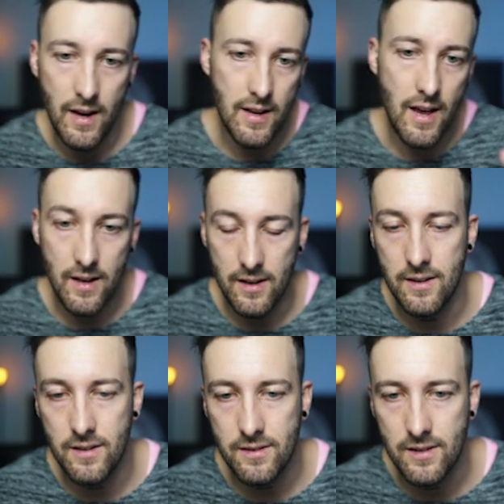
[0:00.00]
Yeah,
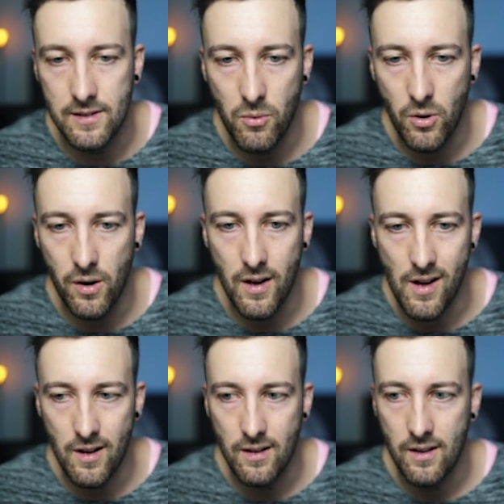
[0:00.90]
it is. It's more
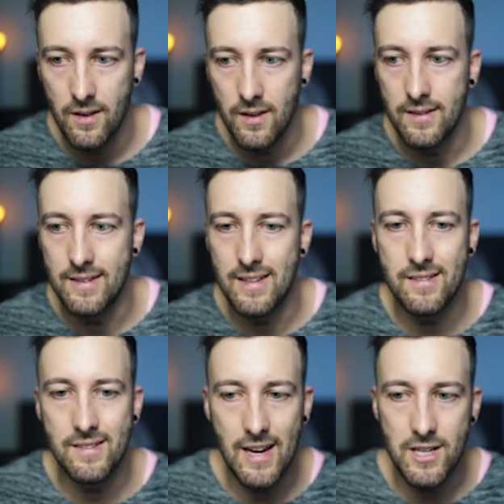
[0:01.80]

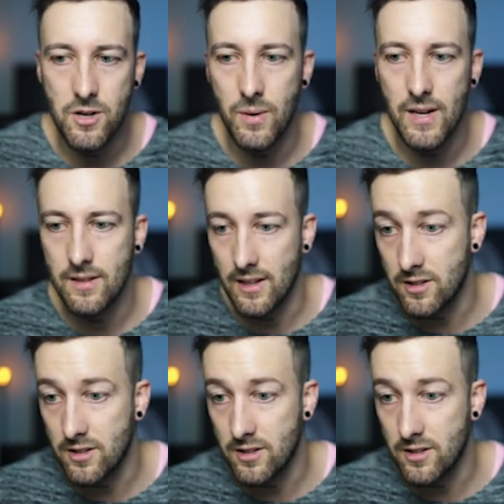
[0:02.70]
desaturated.